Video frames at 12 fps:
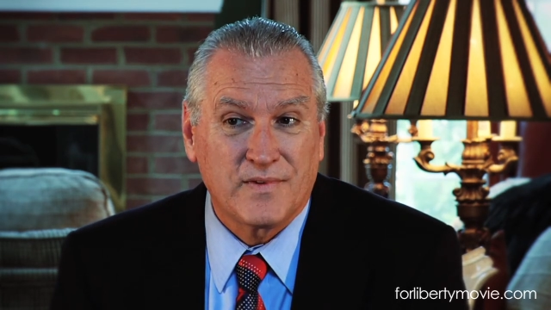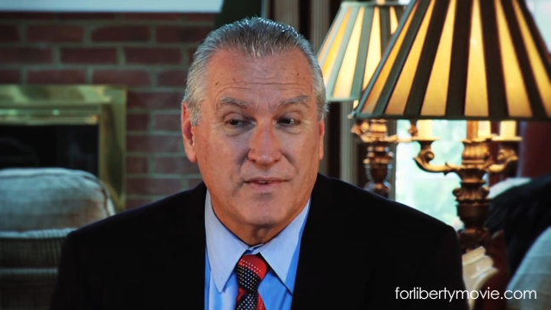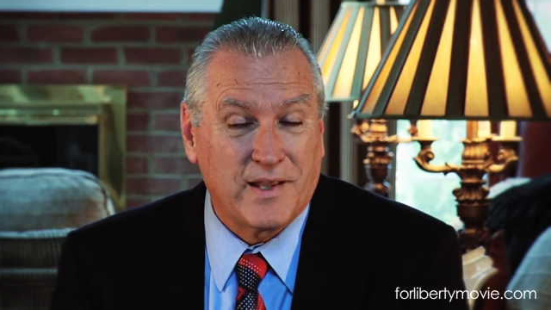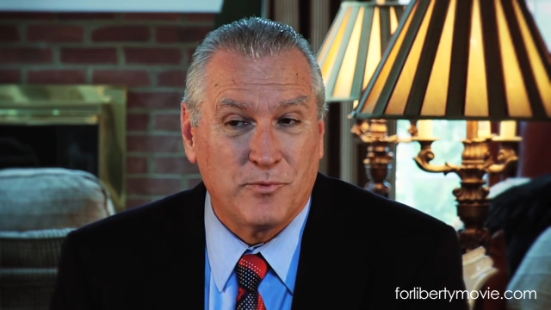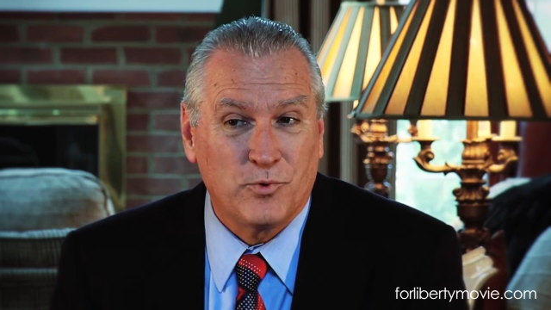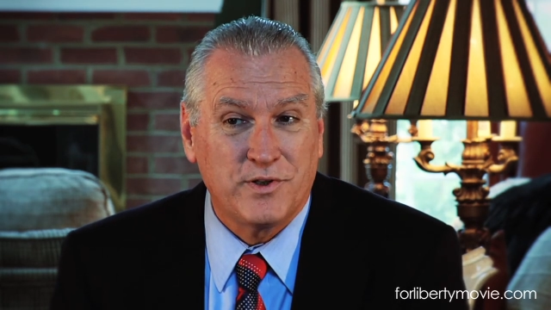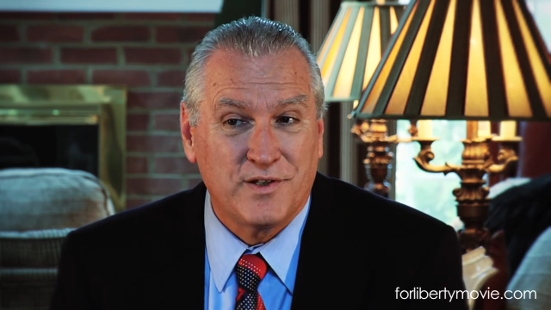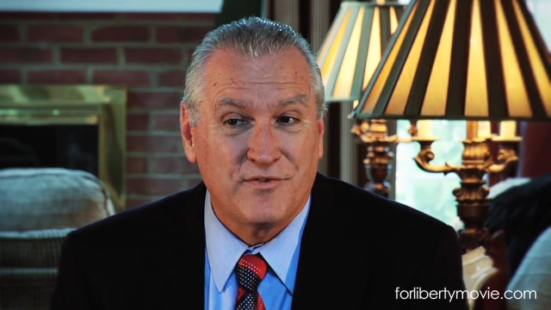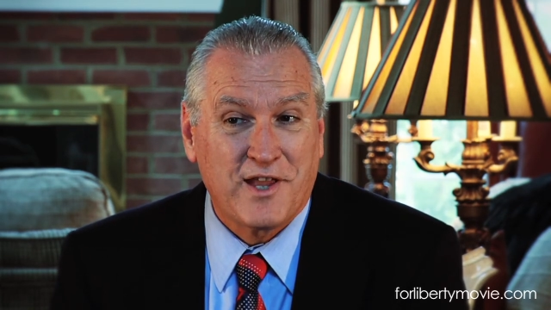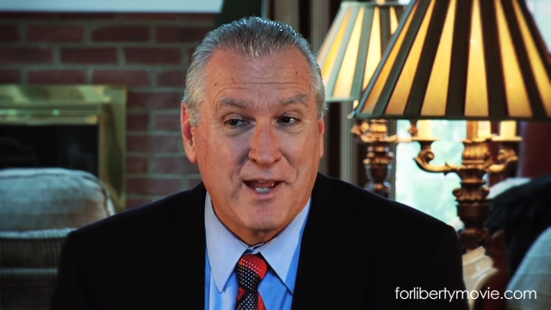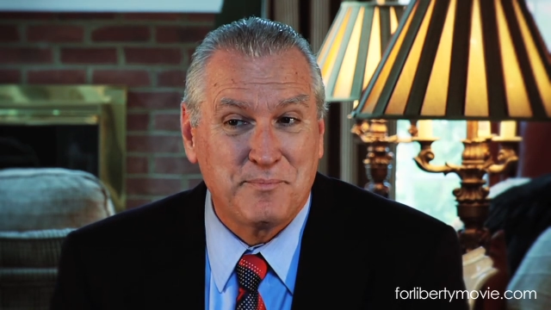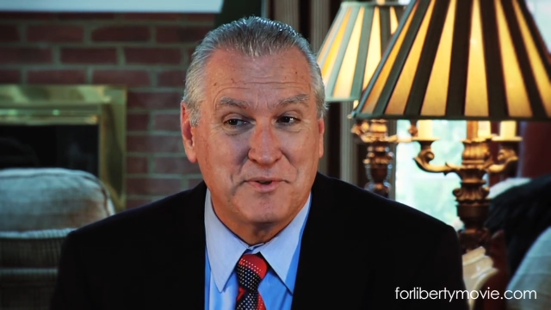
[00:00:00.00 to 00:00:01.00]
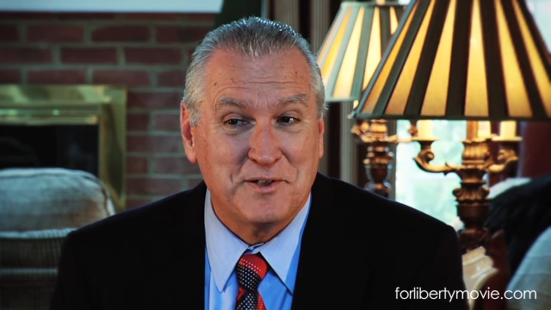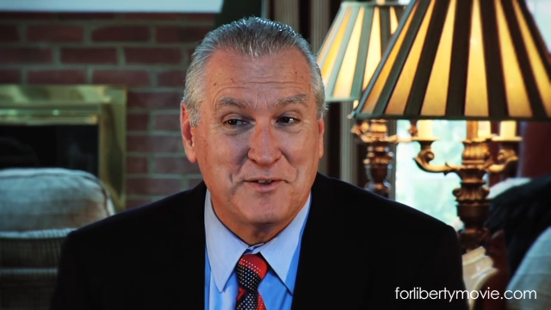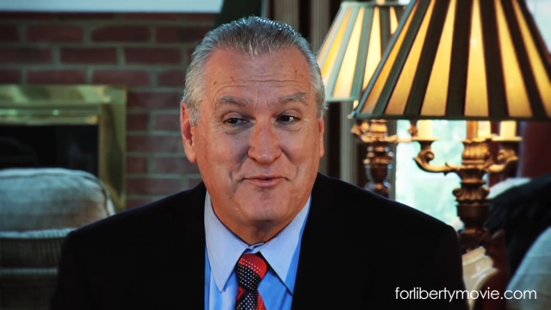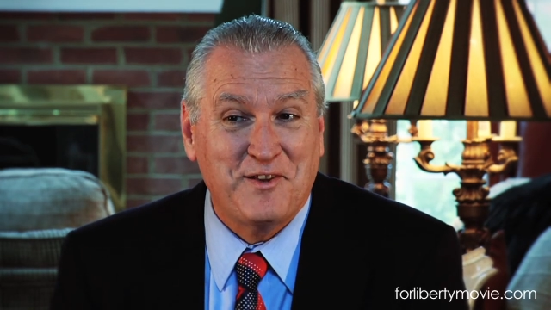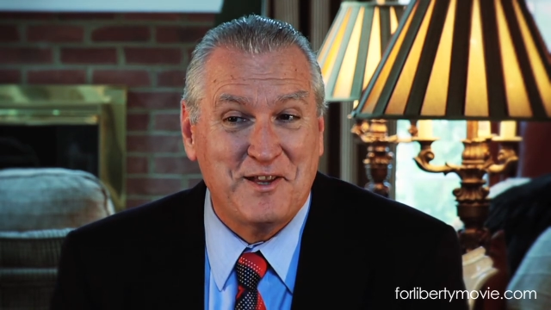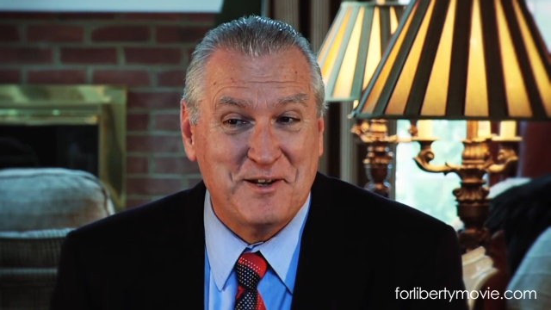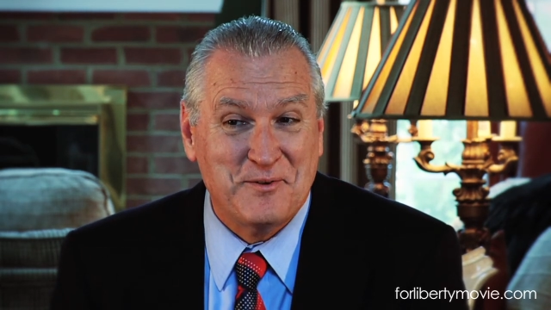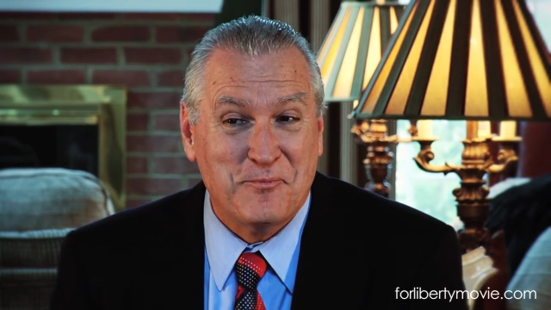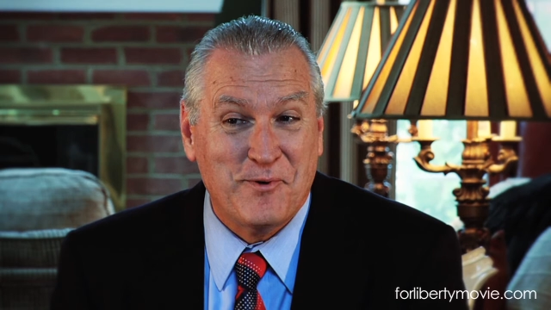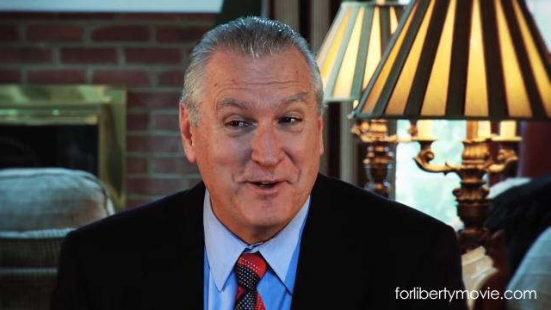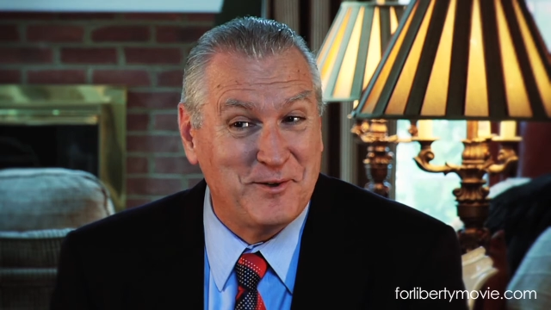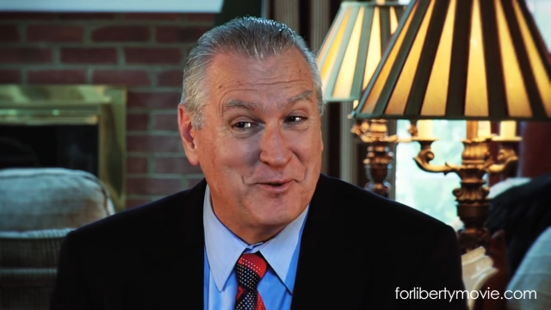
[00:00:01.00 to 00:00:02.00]
That wouldn't have happened if he'd have
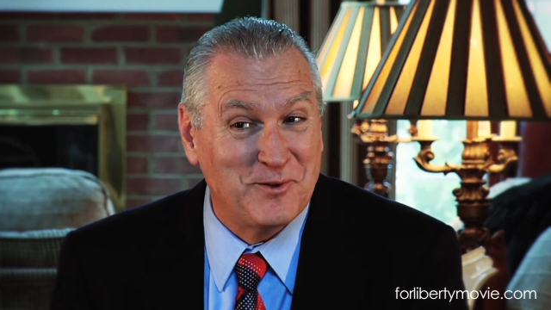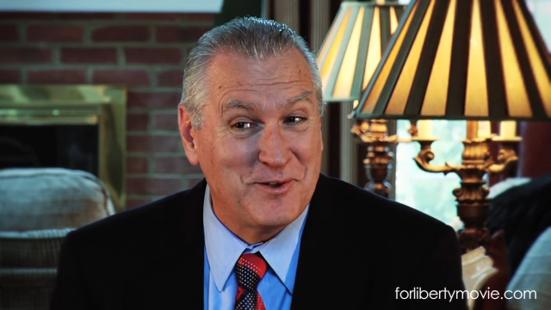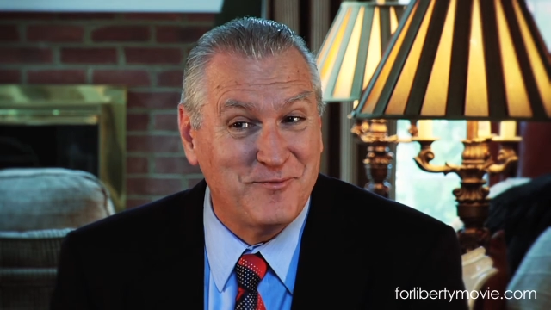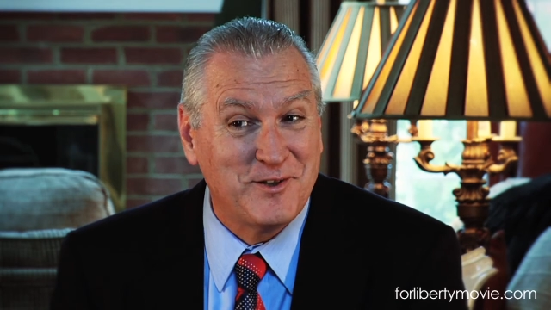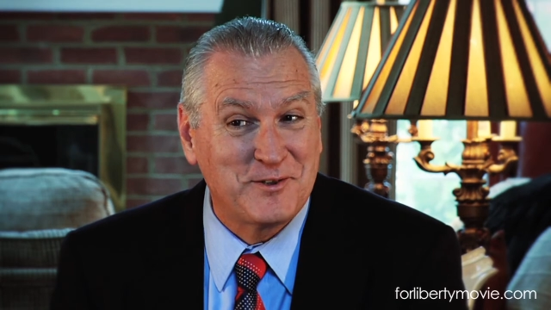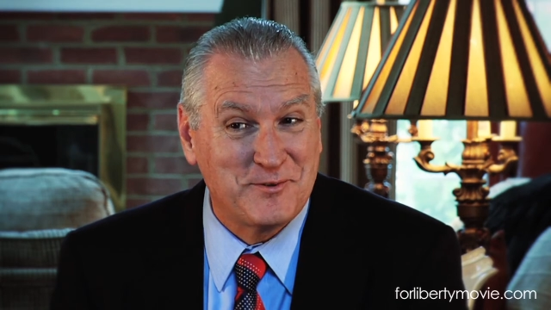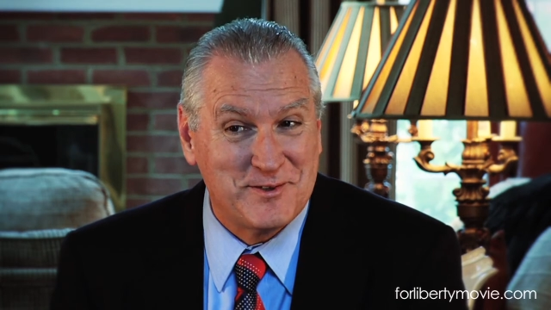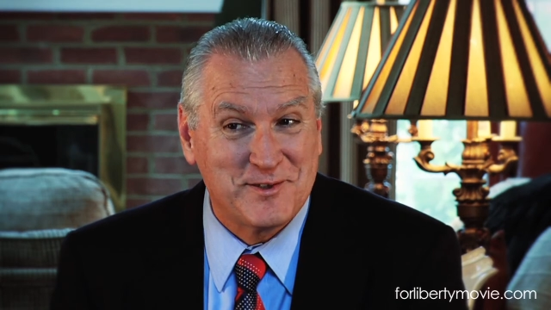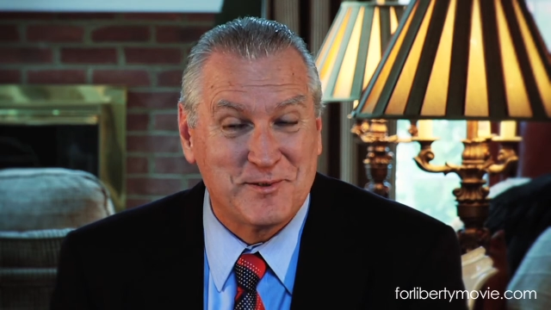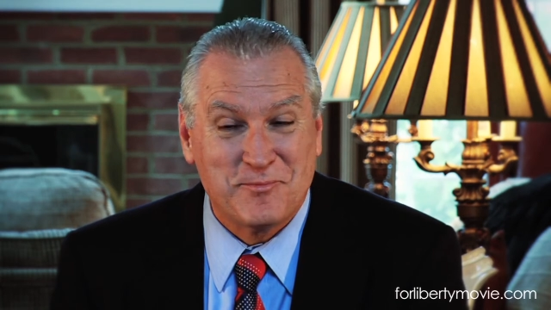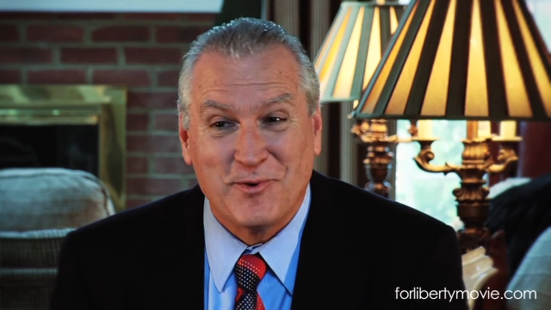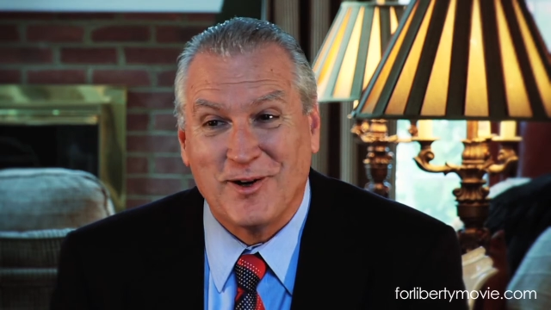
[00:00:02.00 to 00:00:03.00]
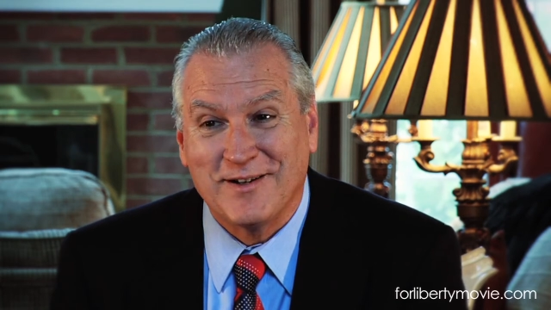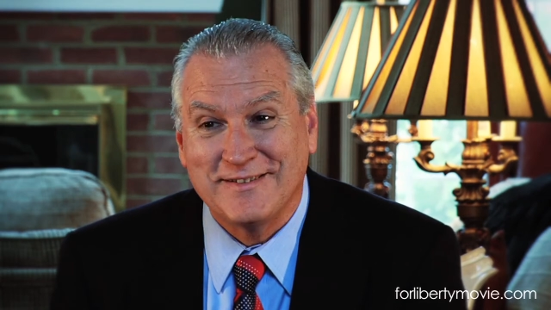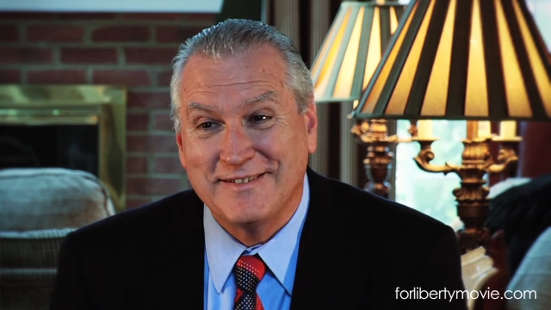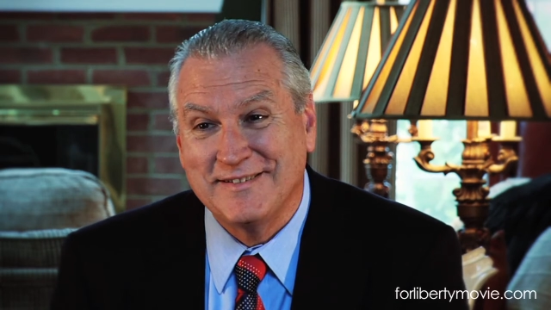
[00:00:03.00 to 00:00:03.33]
won an early victory somewhere.